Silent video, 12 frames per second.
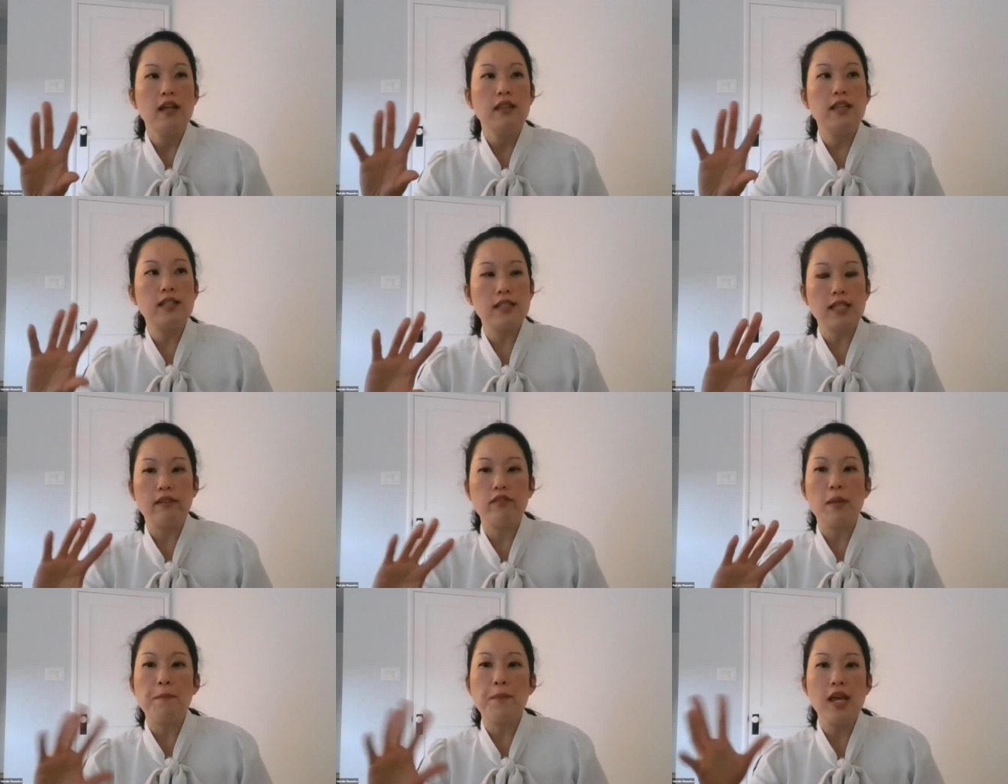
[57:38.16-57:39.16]
this is kind of
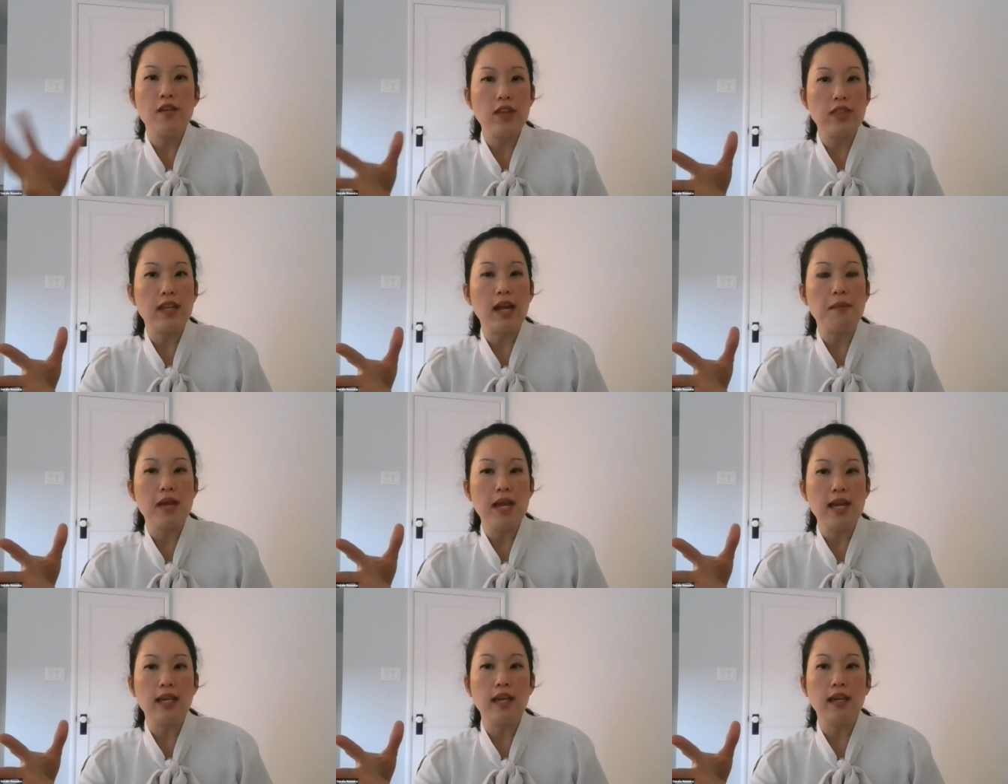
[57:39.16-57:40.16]
the pivot that I'm
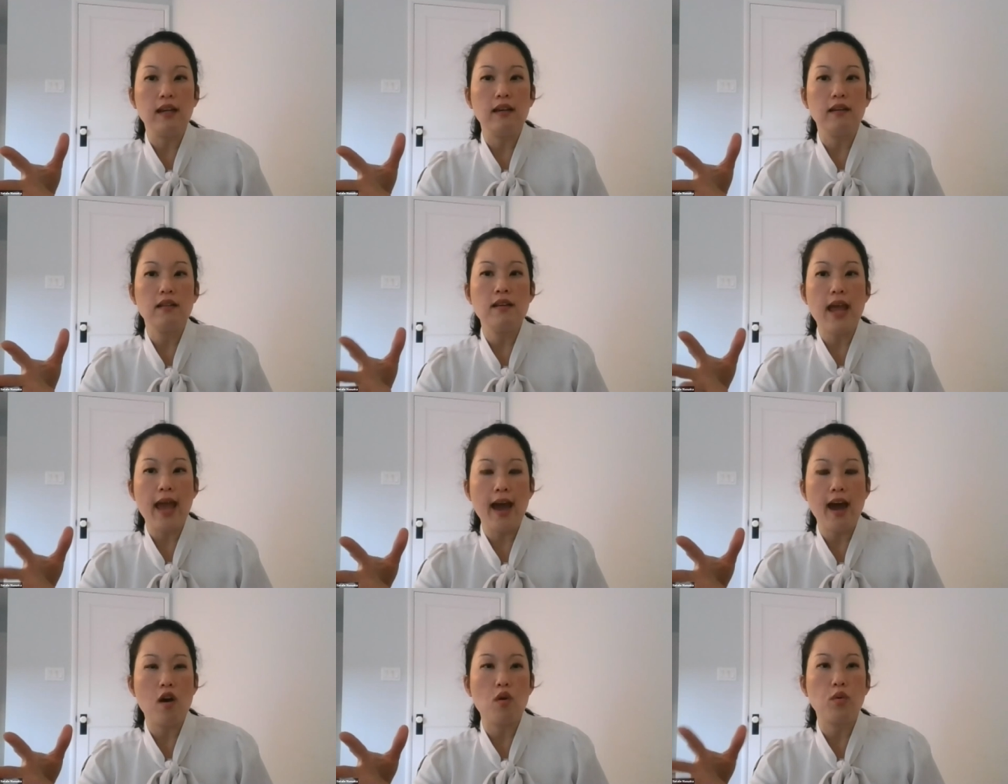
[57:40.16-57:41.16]
making
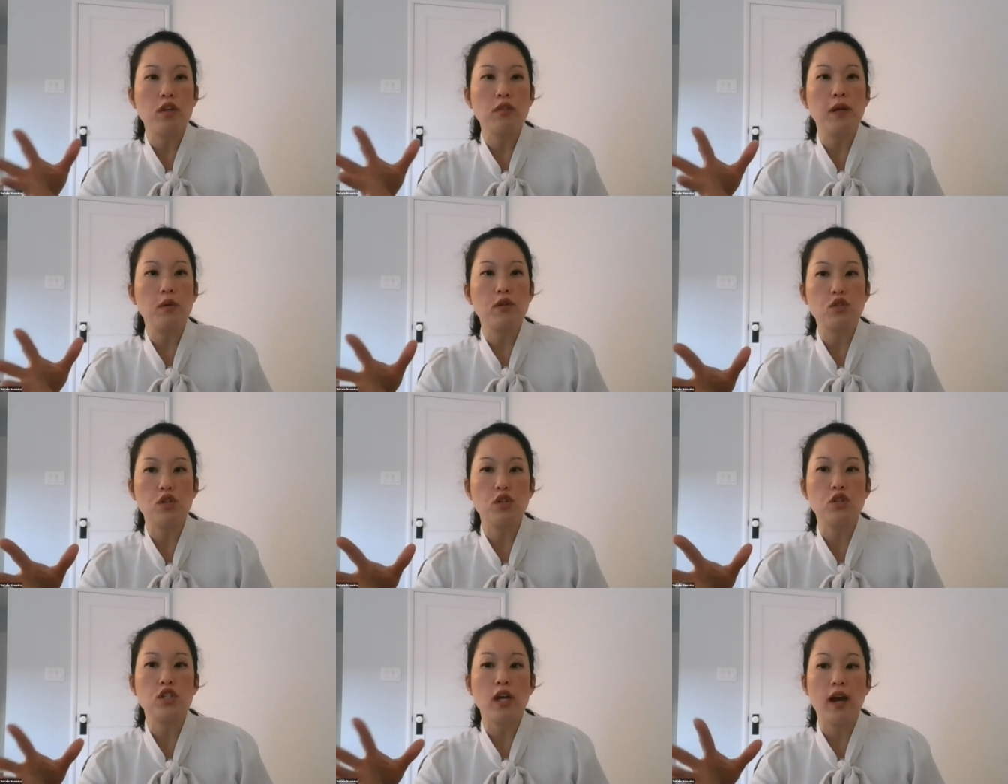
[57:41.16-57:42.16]
now with my
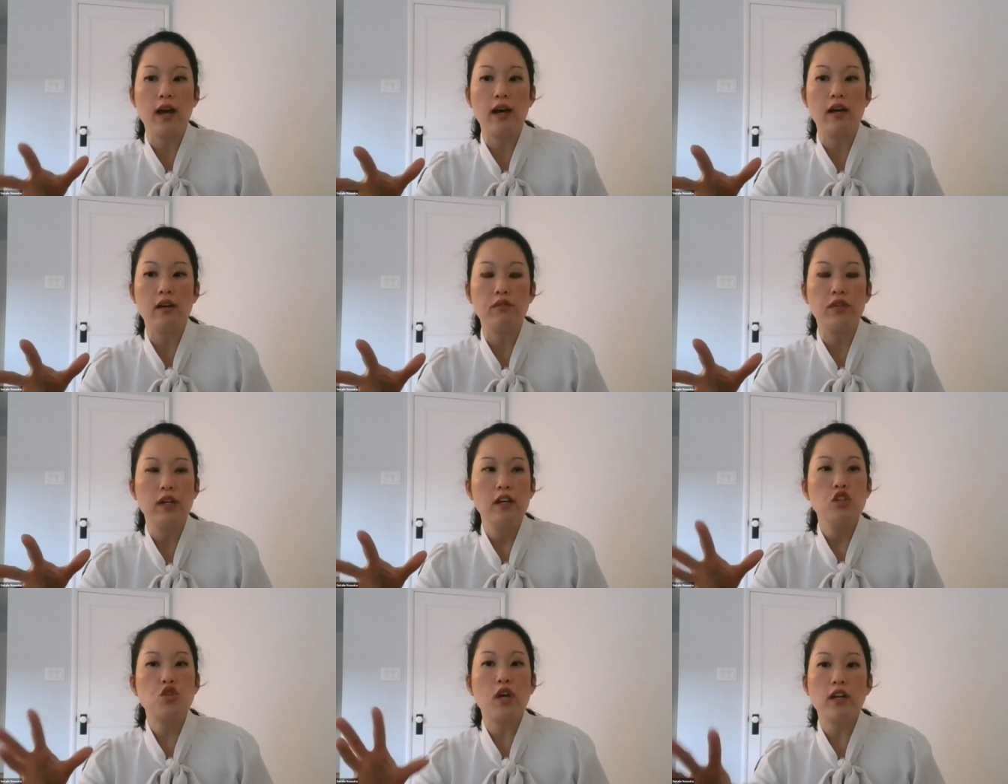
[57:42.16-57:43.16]
research of
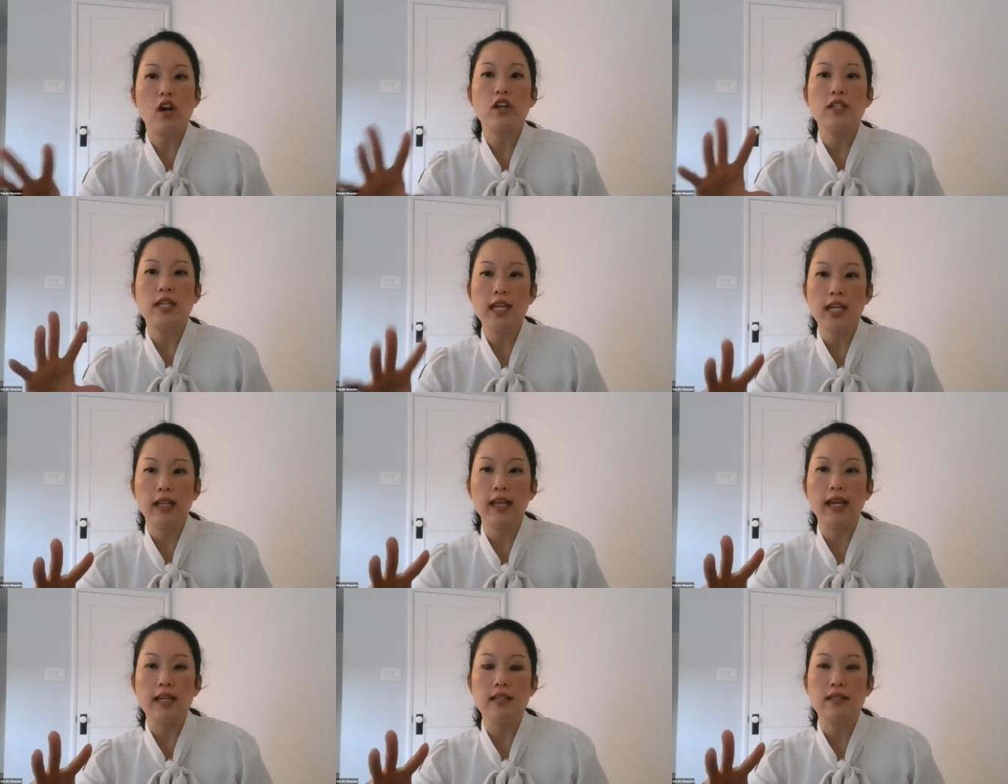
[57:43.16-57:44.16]
trying to
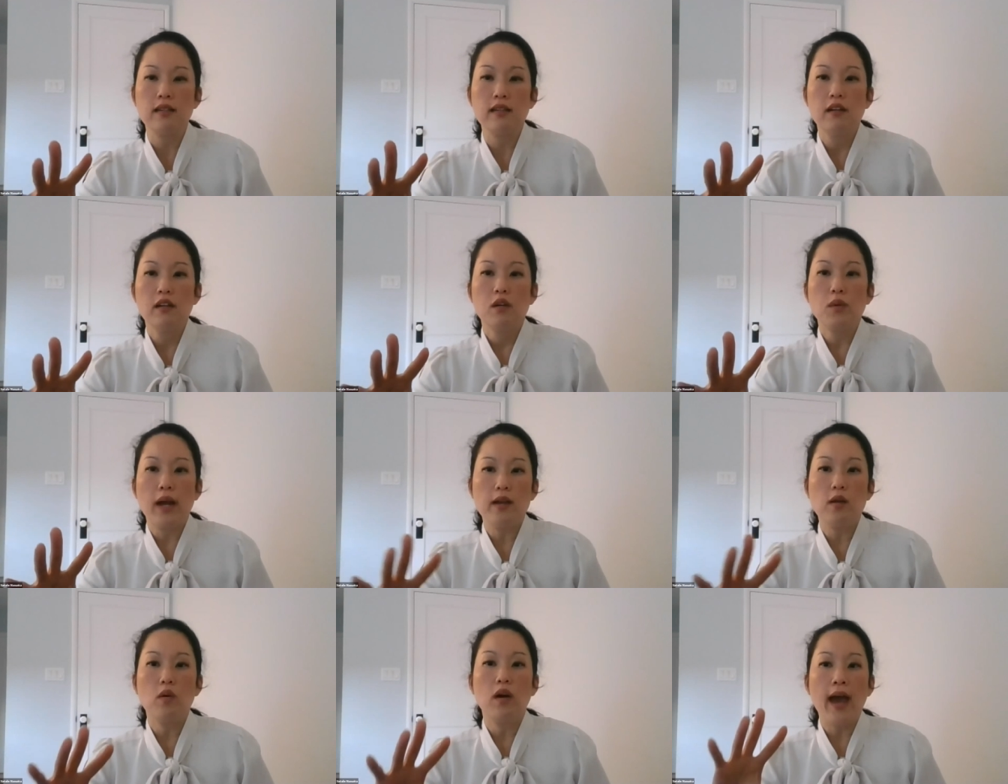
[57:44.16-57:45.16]
articulate,
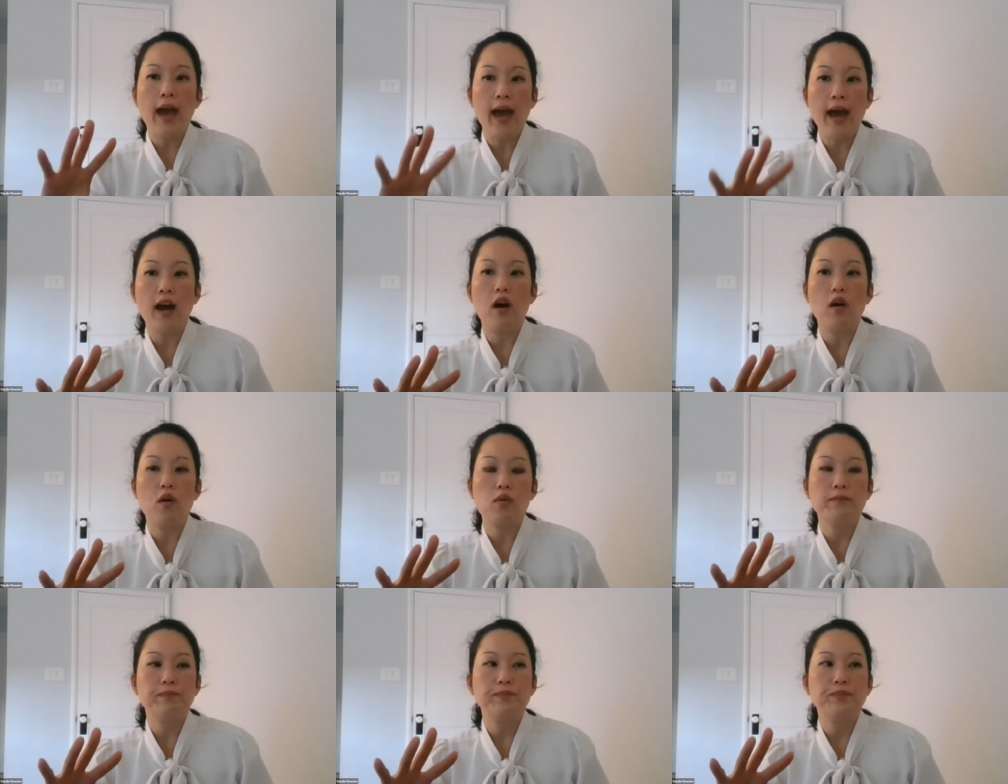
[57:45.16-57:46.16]
right,
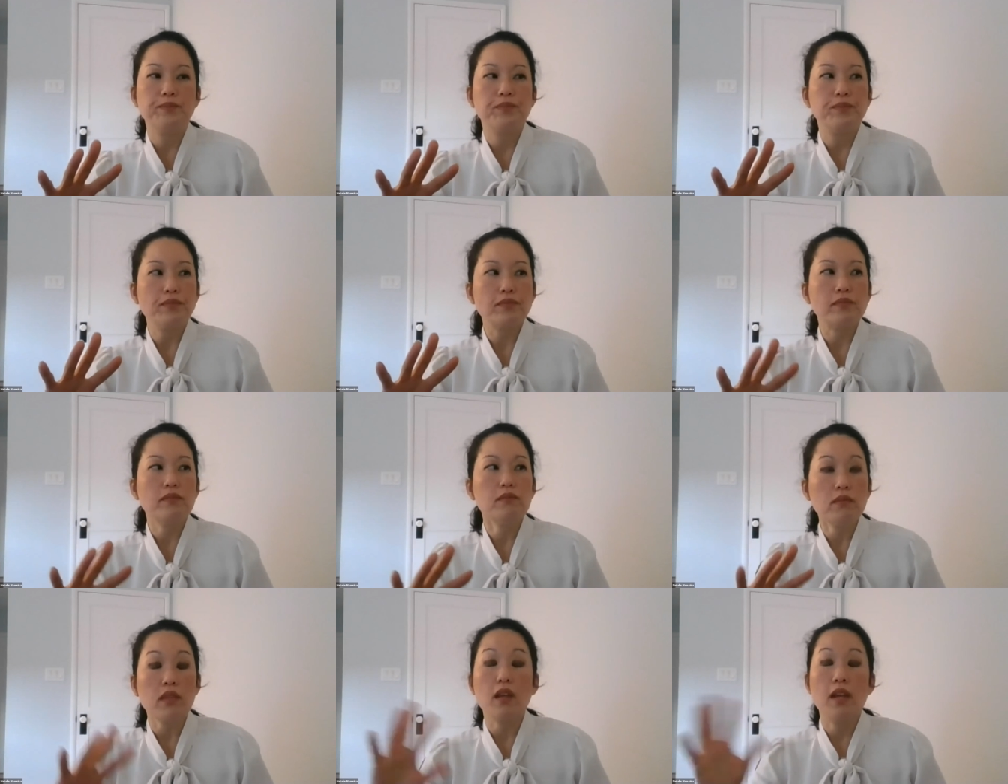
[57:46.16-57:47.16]
how
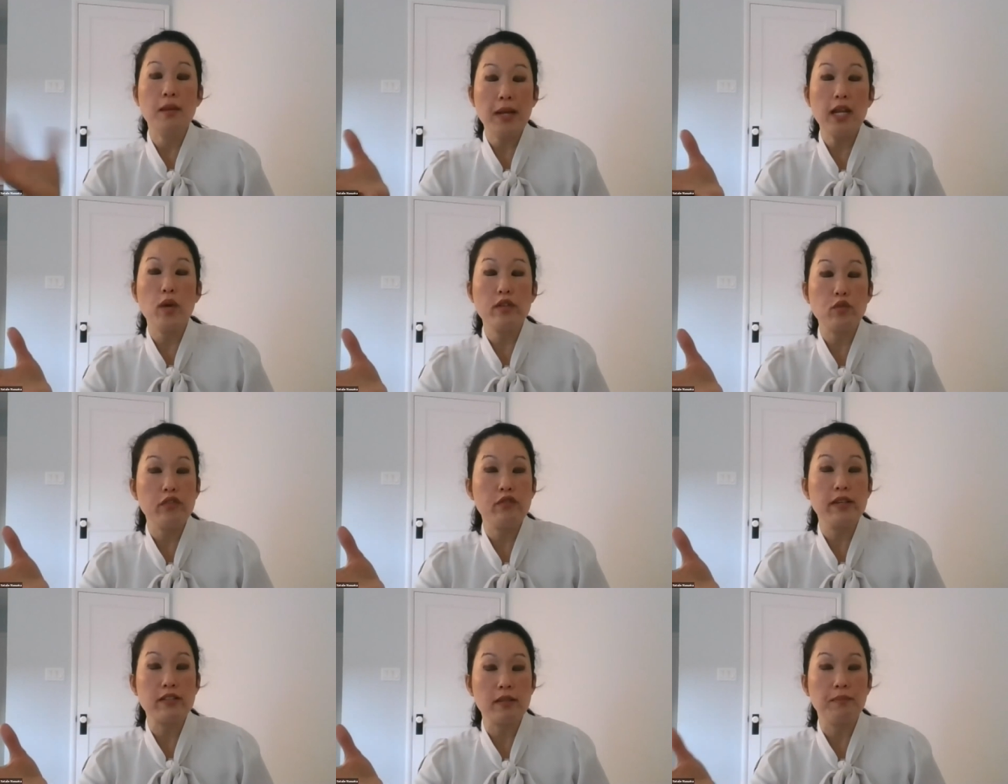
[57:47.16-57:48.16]
in many ways we've
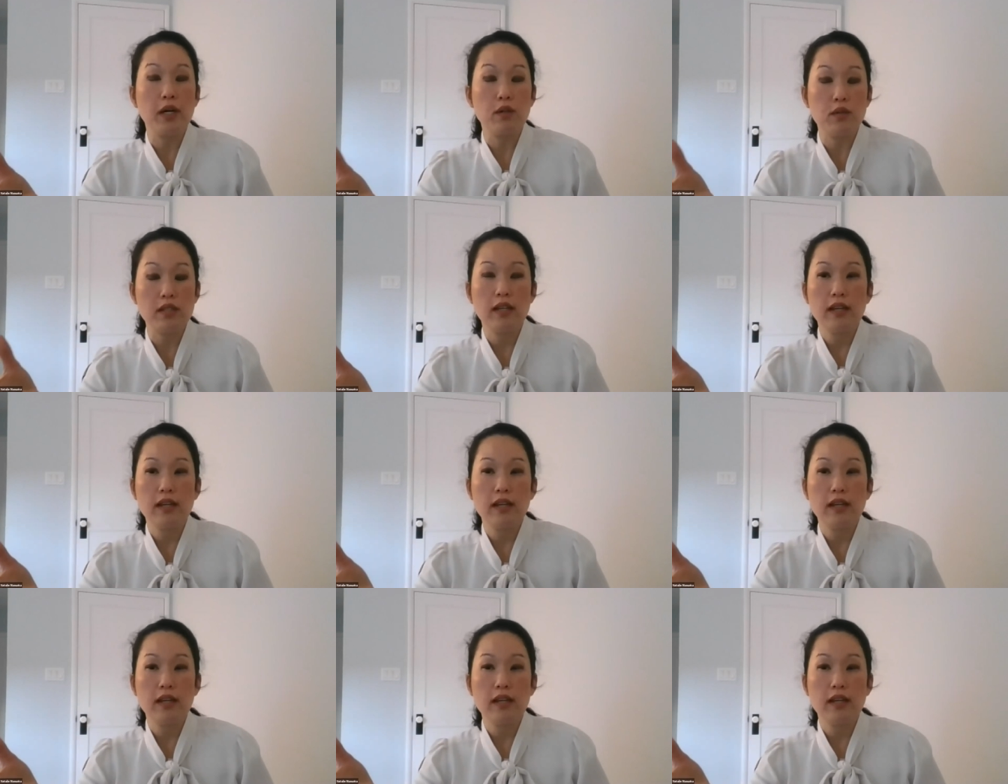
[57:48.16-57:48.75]
missed the boat.